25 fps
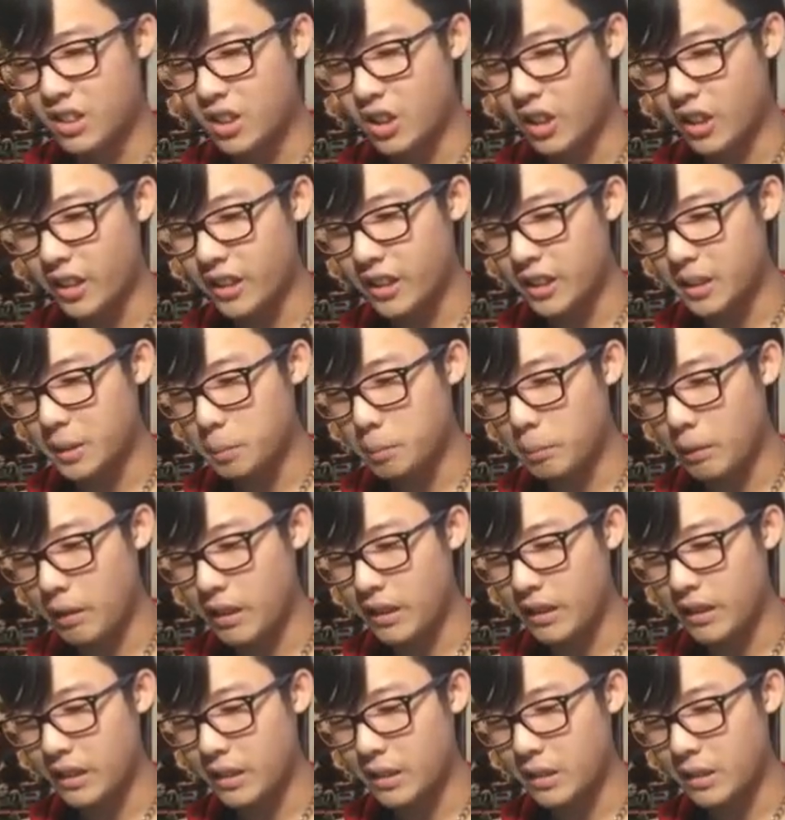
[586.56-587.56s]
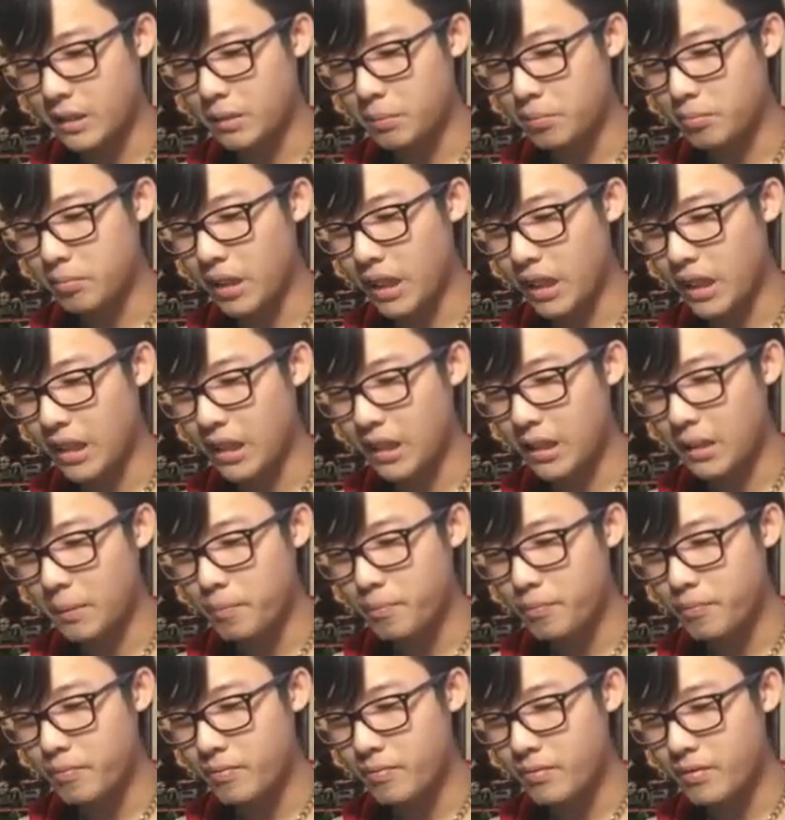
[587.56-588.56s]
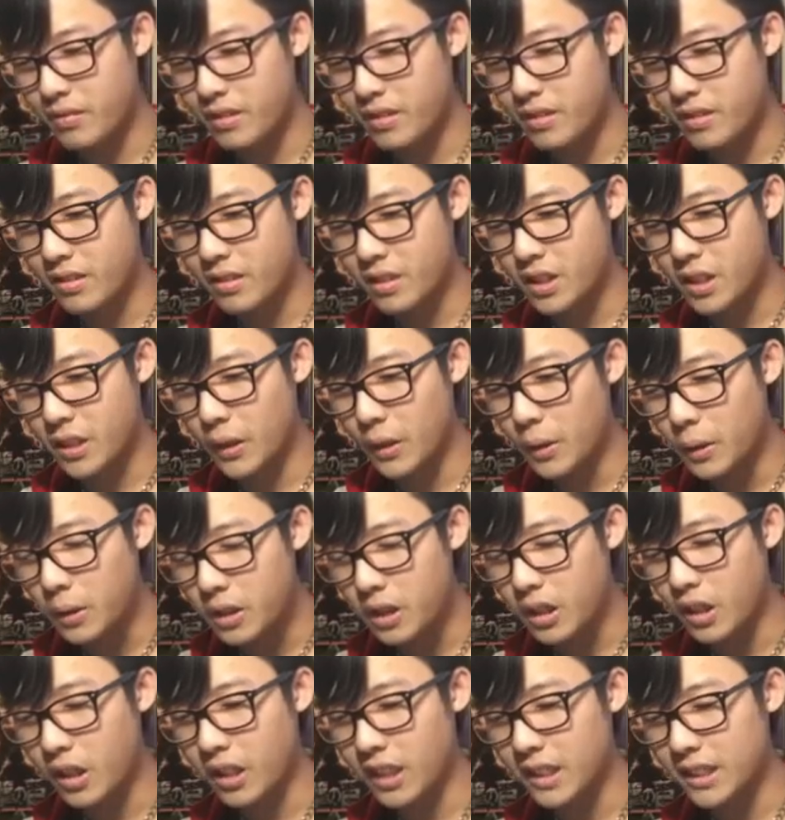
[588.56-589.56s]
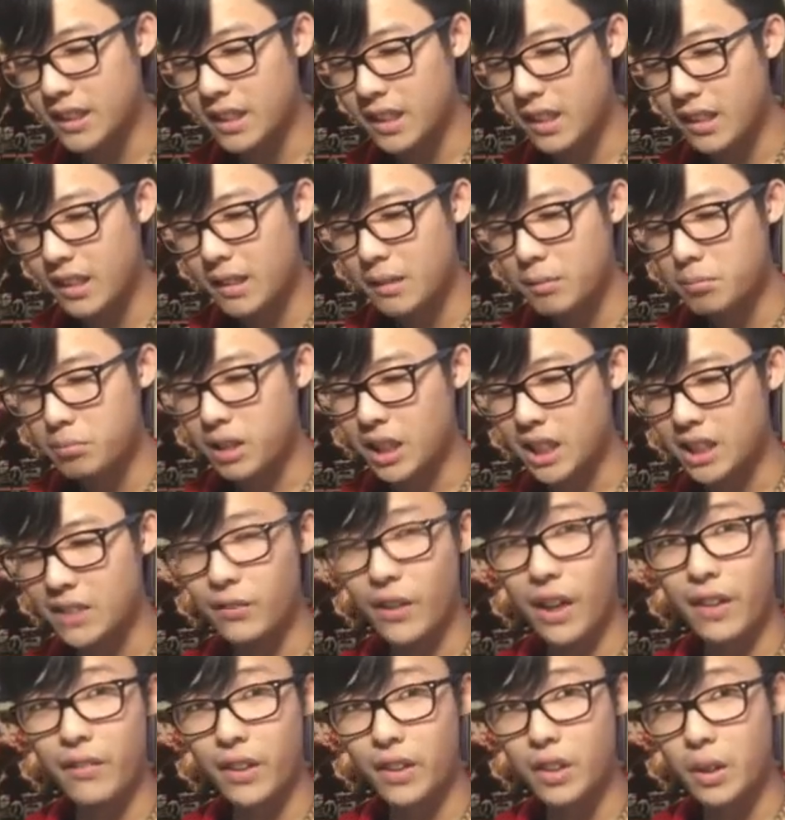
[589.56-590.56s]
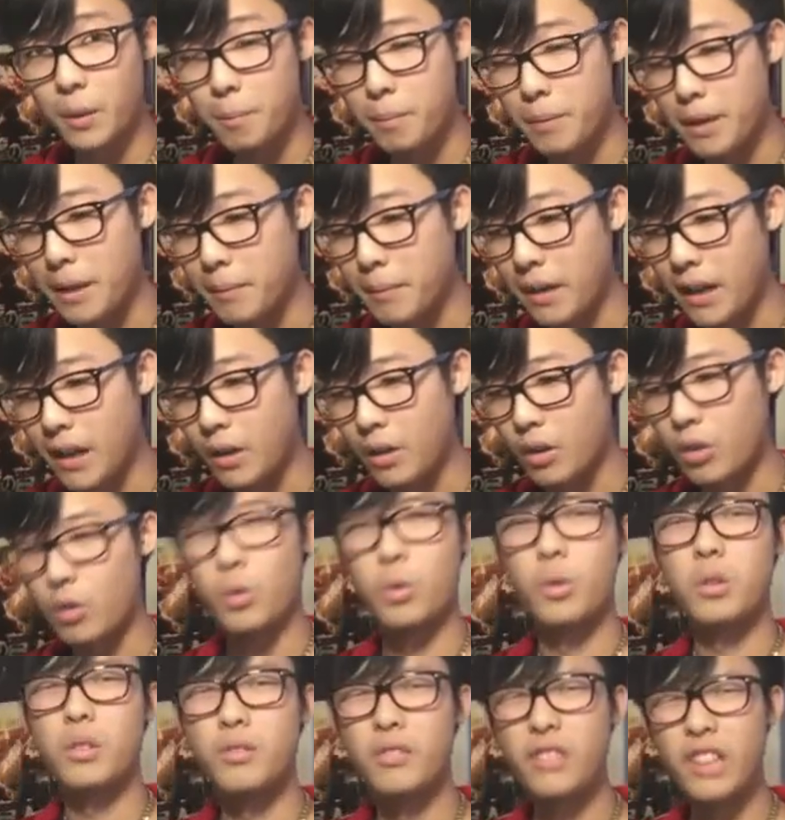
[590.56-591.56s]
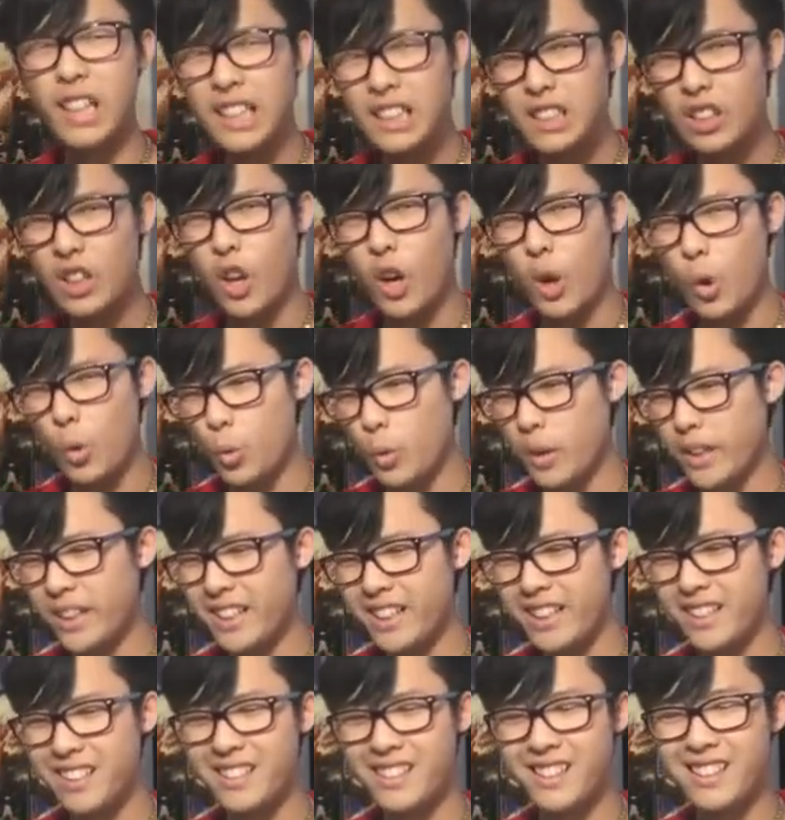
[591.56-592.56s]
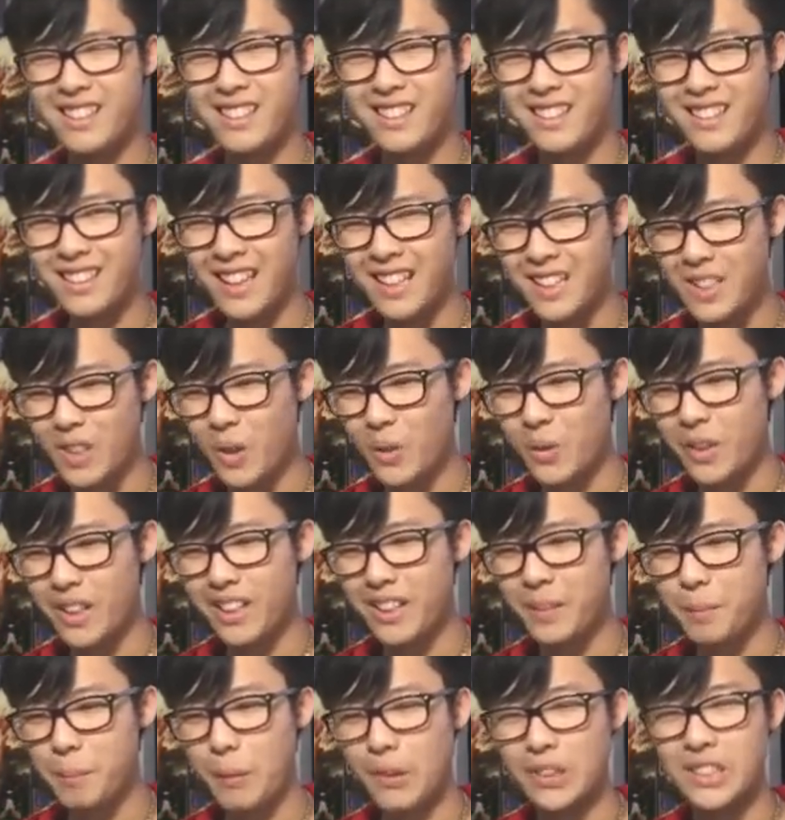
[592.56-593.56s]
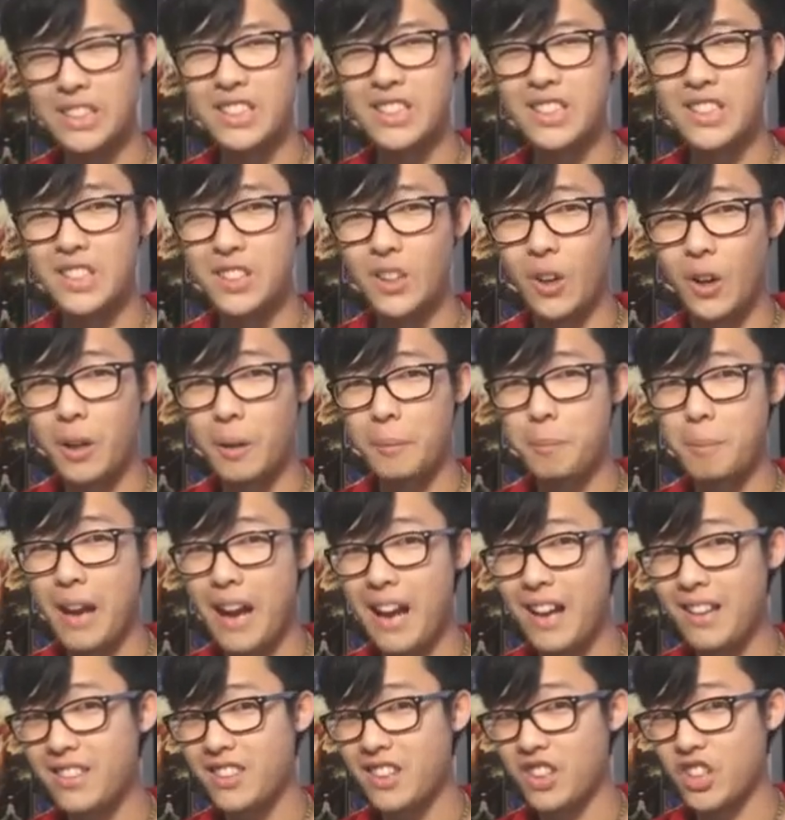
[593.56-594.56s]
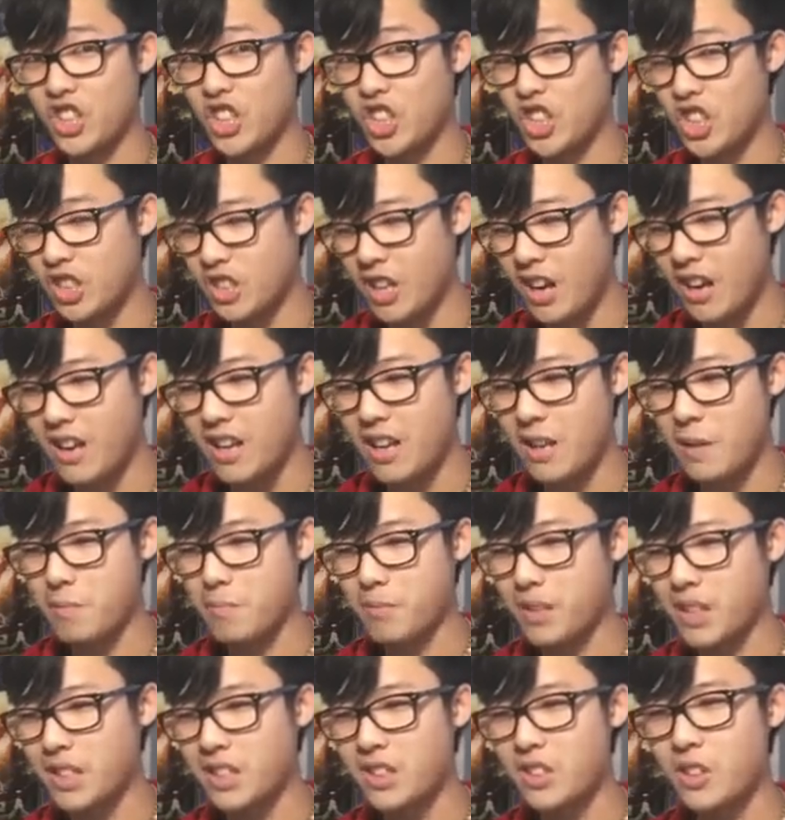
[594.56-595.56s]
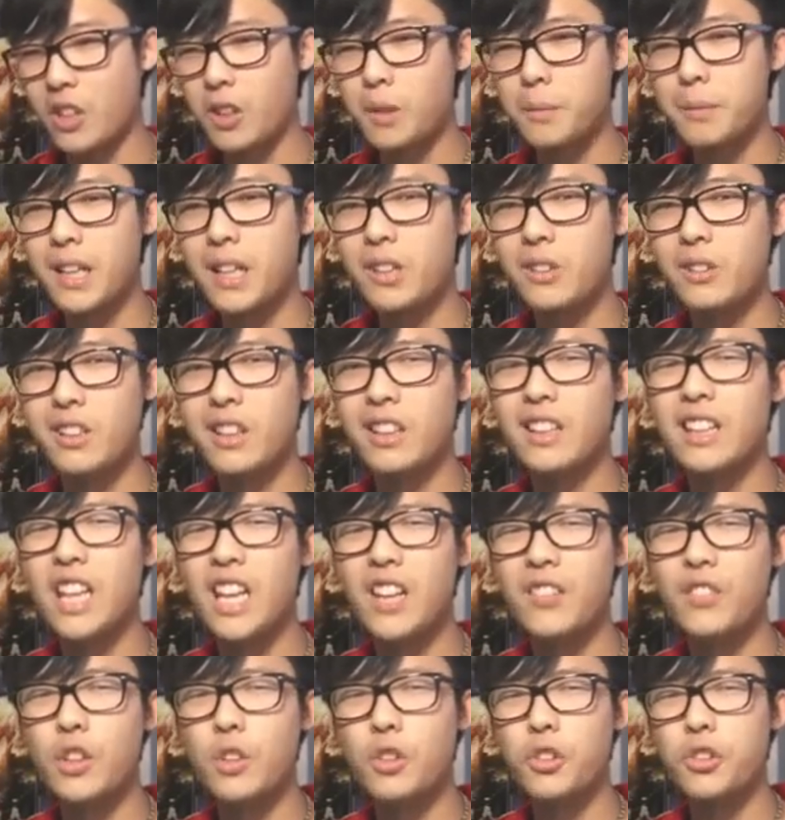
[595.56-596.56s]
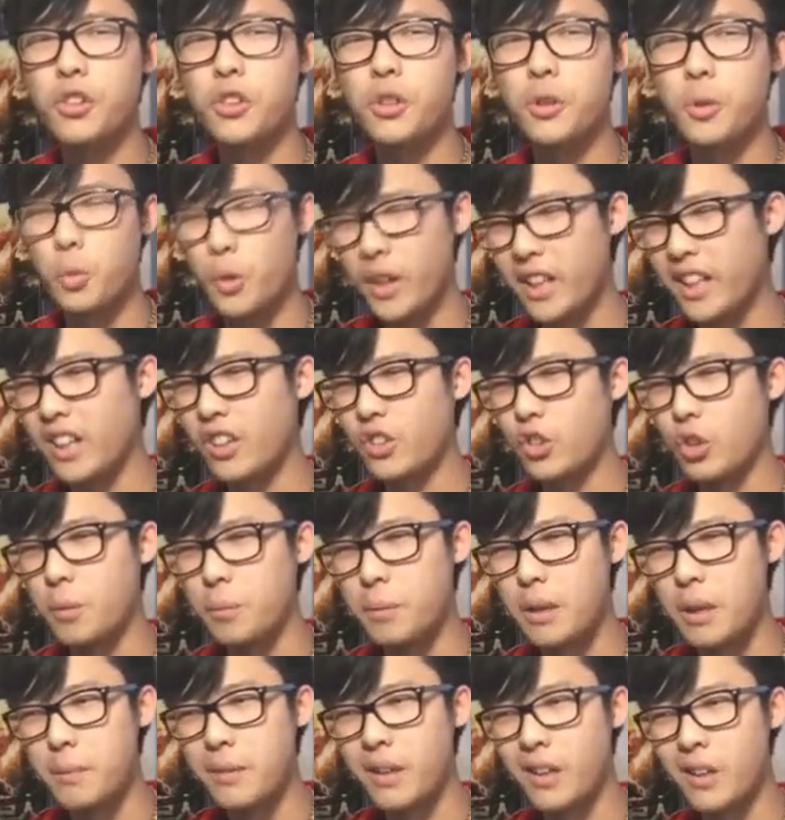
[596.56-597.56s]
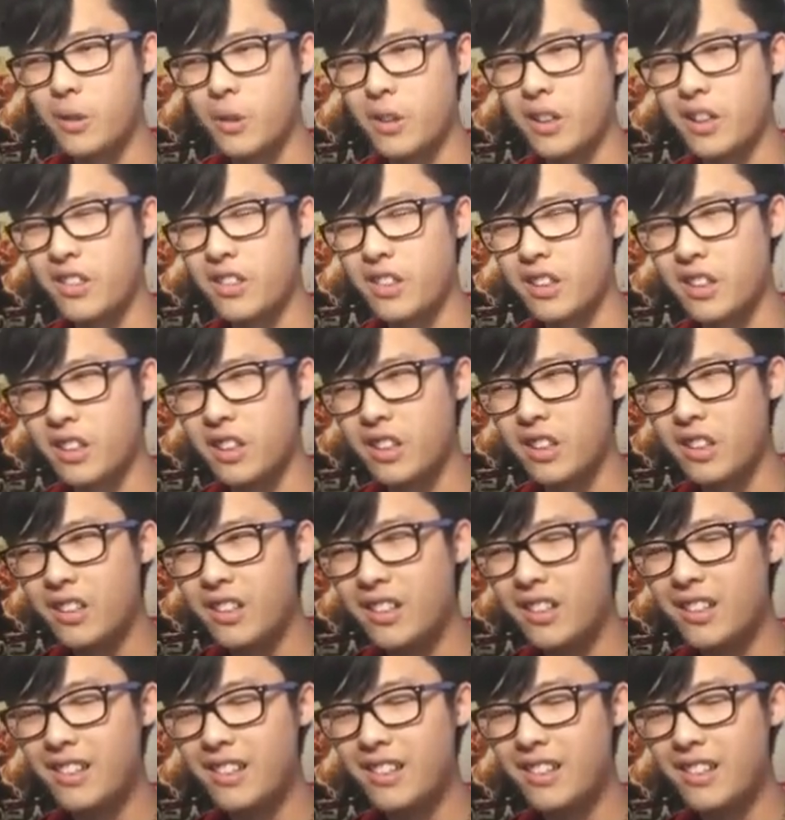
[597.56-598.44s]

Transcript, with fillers: Darkest Bark, 2 cost, plus 500 beat power. This already This already puts Dark Path to shame, because Dark Path only gave you 300 B power, I think,